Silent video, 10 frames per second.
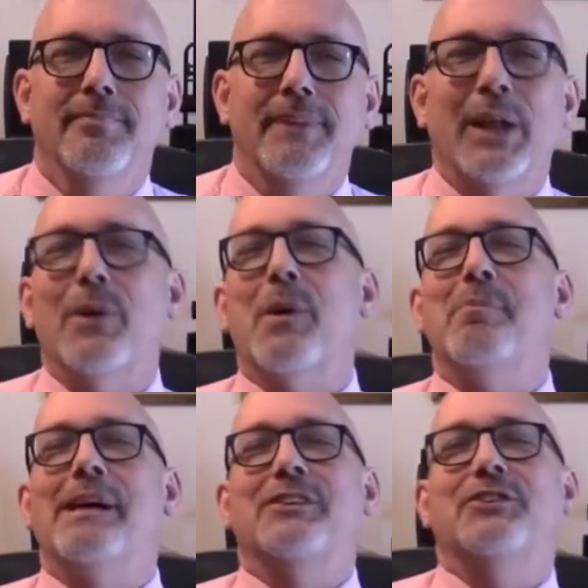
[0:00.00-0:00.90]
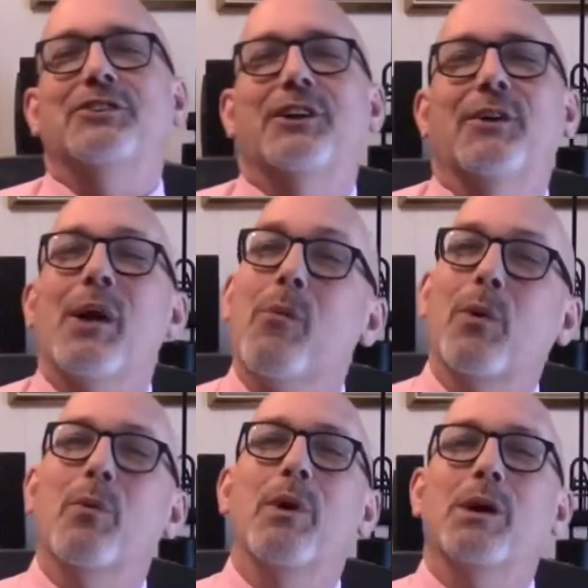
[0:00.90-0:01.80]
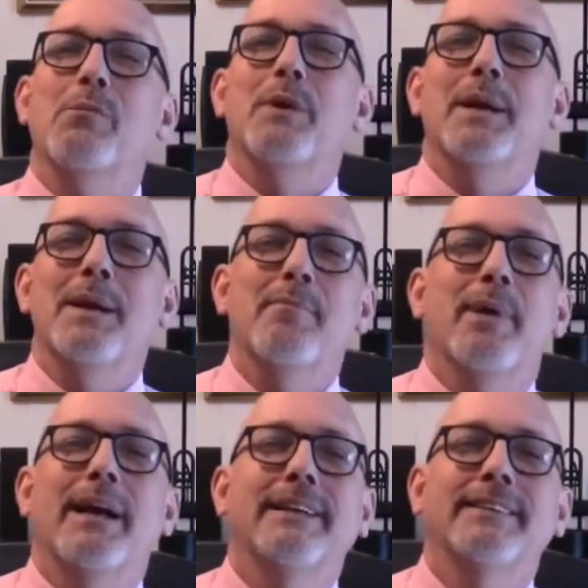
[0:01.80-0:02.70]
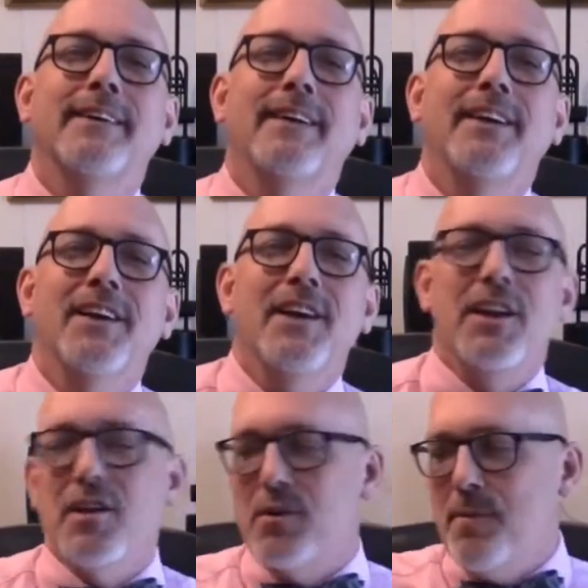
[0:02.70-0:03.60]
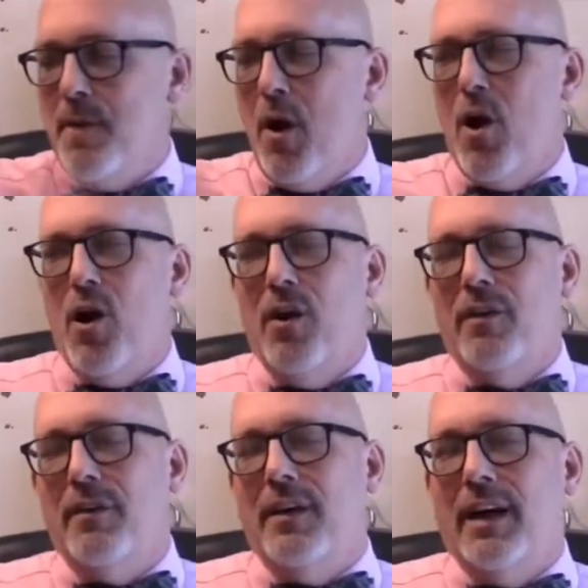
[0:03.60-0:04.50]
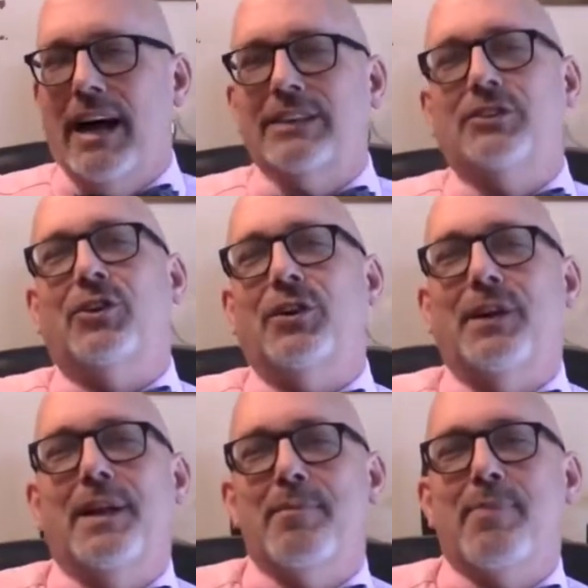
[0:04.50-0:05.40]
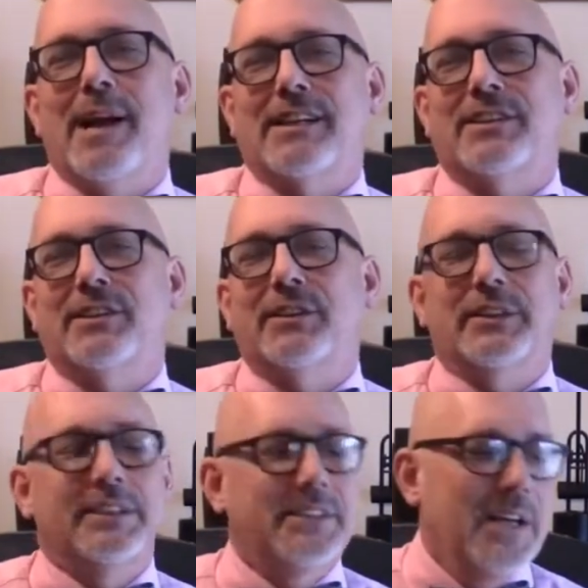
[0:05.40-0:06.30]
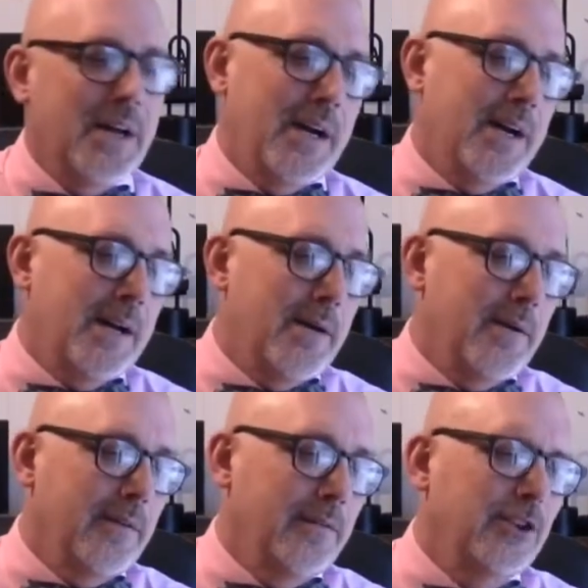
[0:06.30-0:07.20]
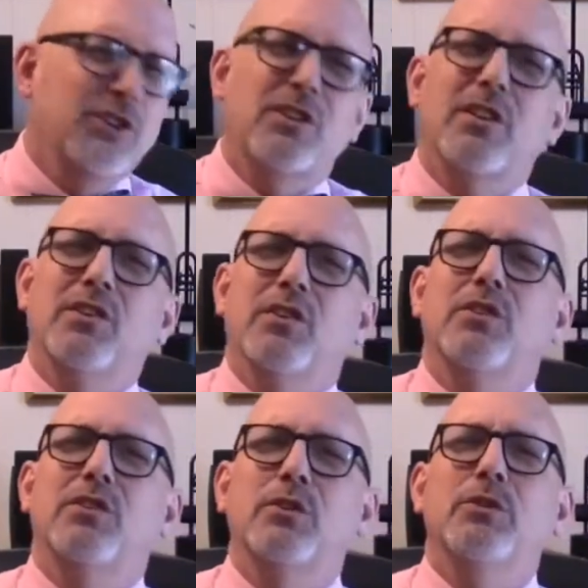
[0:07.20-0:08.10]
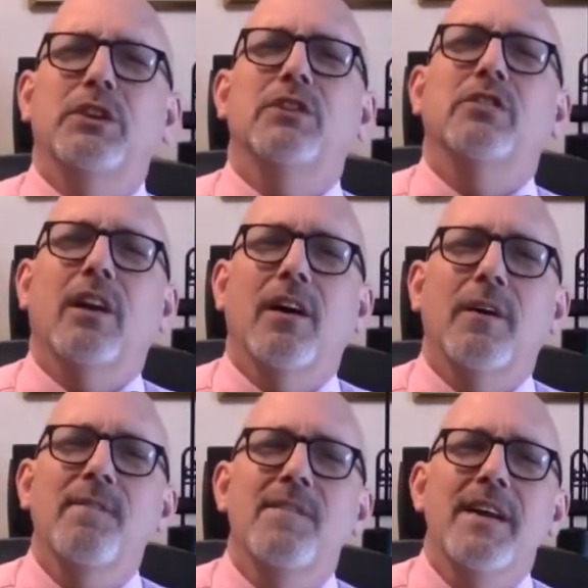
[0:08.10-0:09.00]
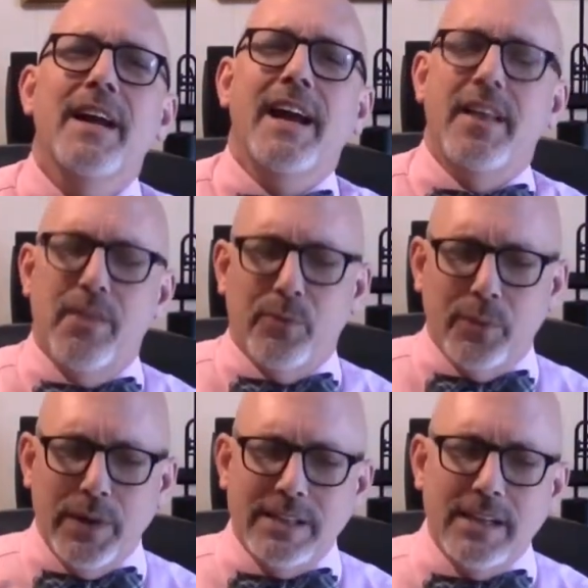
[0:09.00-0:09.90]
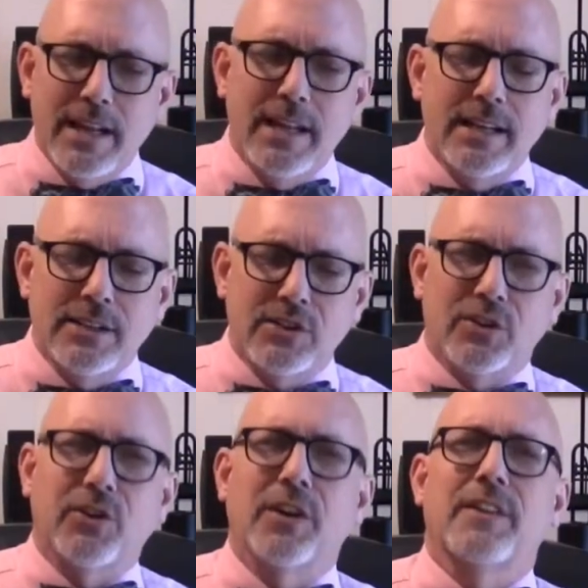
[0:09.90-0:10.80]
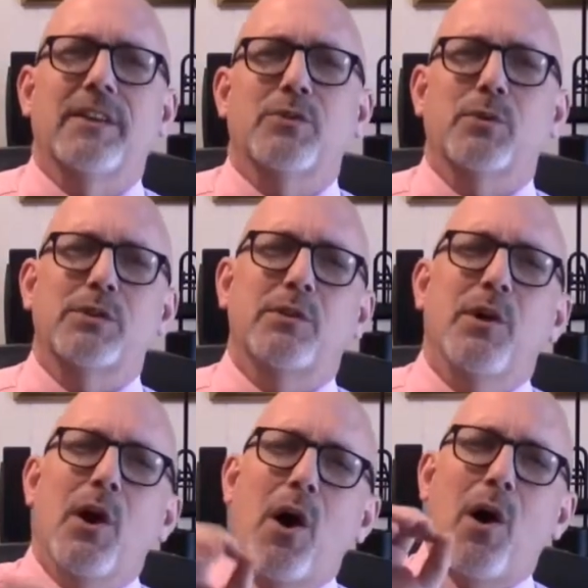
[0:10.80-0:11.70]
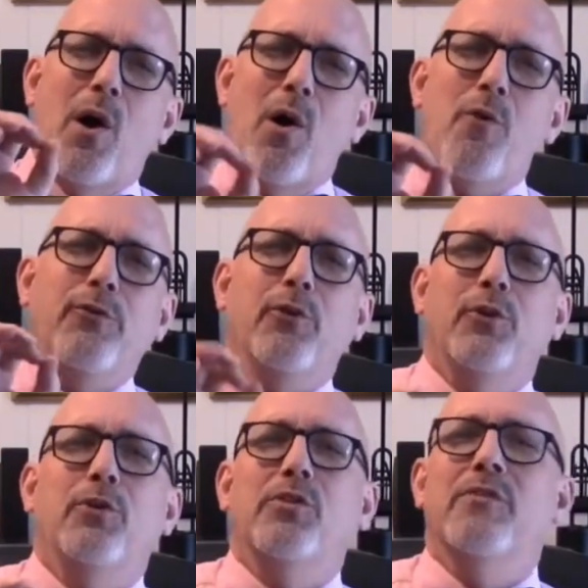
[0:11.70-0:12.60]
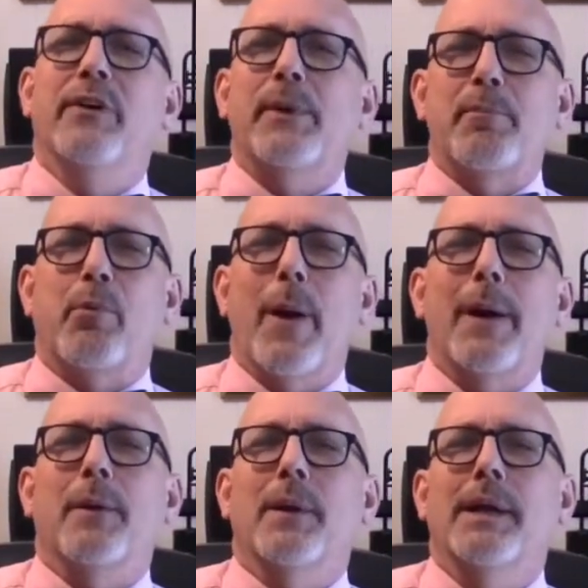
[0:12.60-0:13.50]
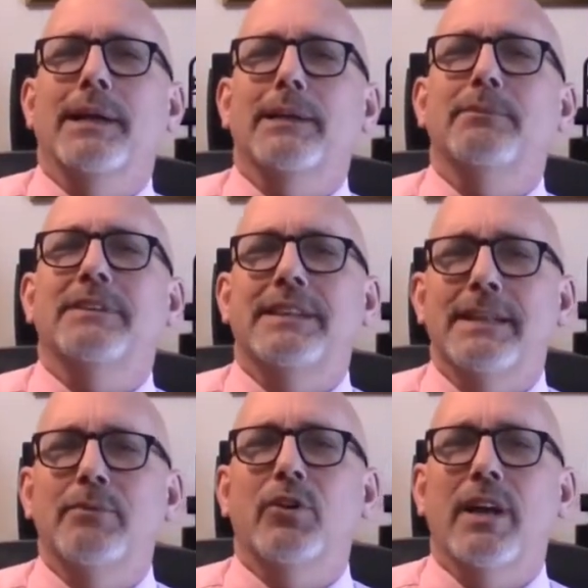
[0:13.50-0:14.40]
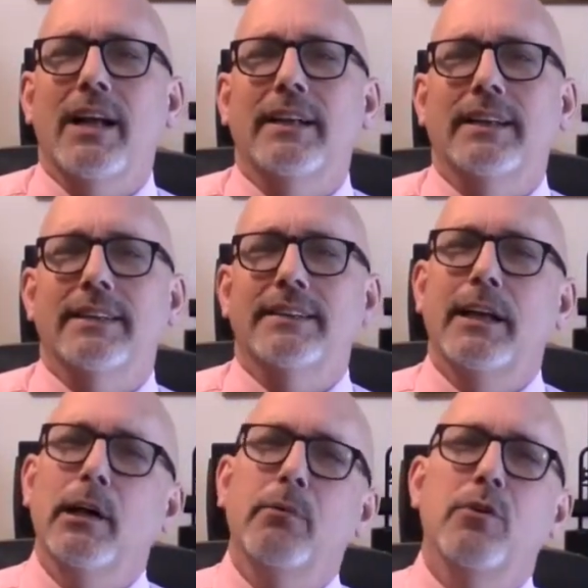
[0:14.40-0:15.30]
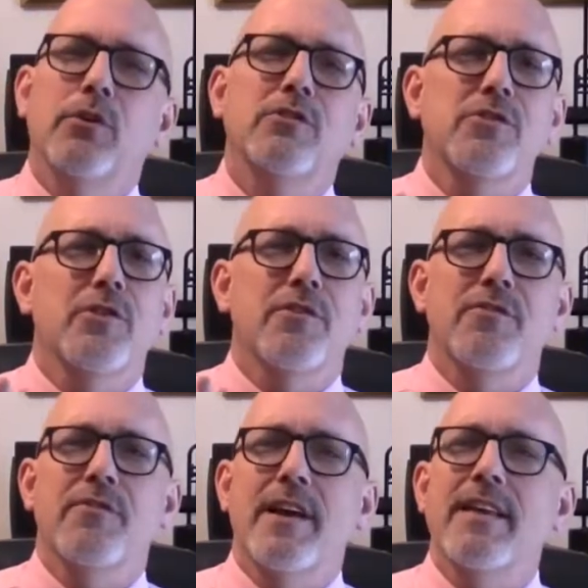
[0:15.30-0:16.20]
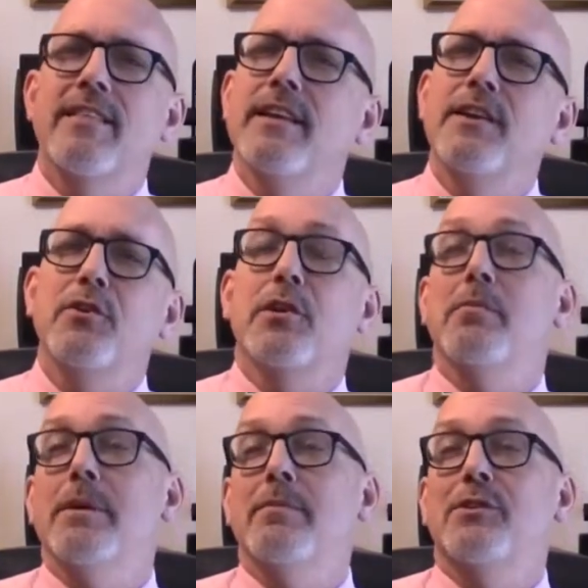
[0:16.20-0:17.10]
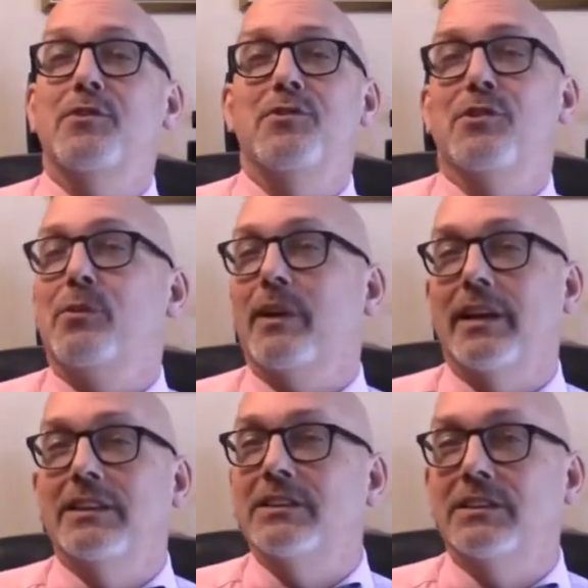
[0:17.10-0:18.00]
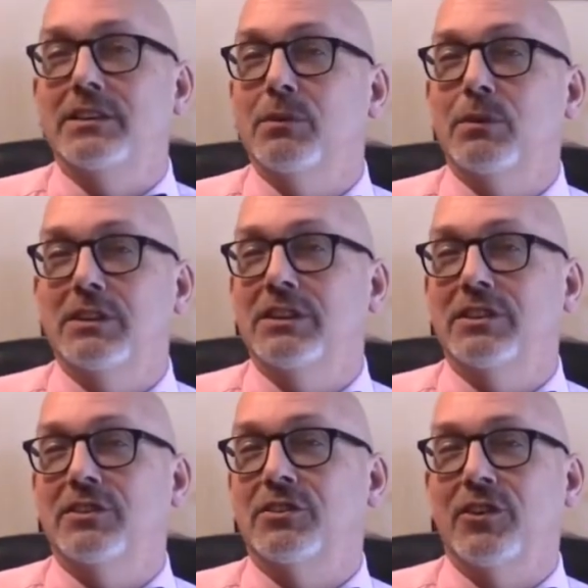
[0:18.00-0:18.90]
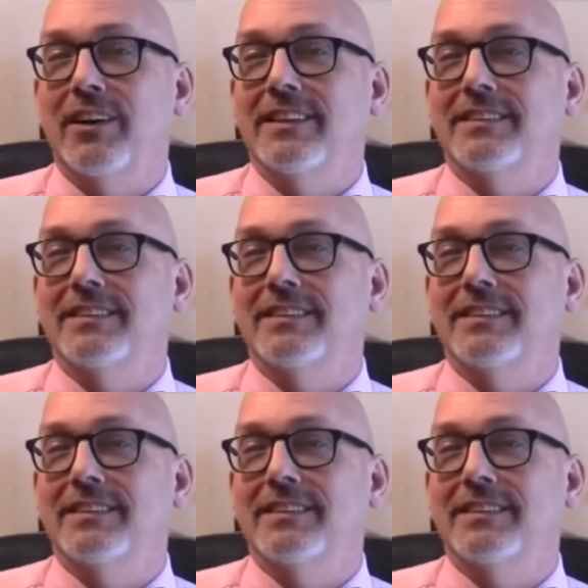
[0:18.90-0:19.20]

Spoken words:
Hello, I'm Pastor Joe, and I want to welcome you to Impact. You know, I started Impact series just under 2 years ago, and the reason I started this was to offer you some very practical helps, tips, and ideas to help nurture your faith in, your commitment to, and your relationship with Jesus Christ.